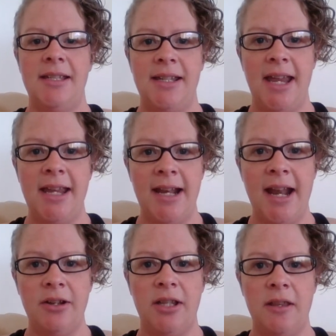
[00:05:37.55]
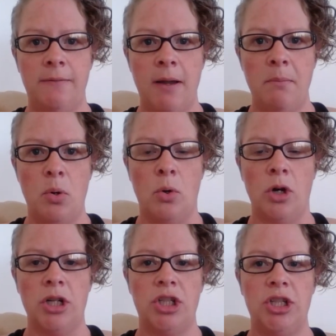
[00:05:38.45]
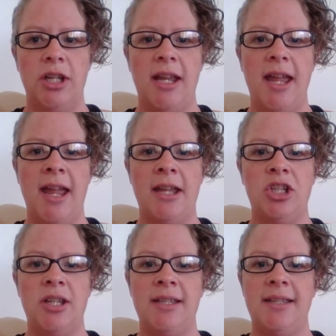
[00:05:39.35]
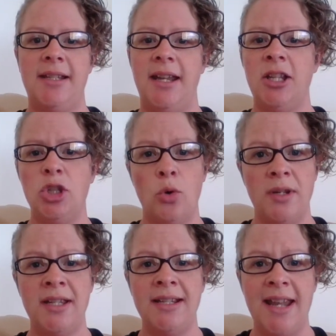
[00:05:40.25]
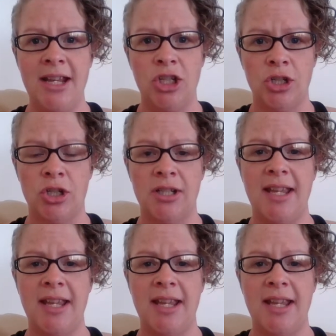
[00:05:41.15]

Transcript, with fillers: taking it out to the front porch and just enjoying nature,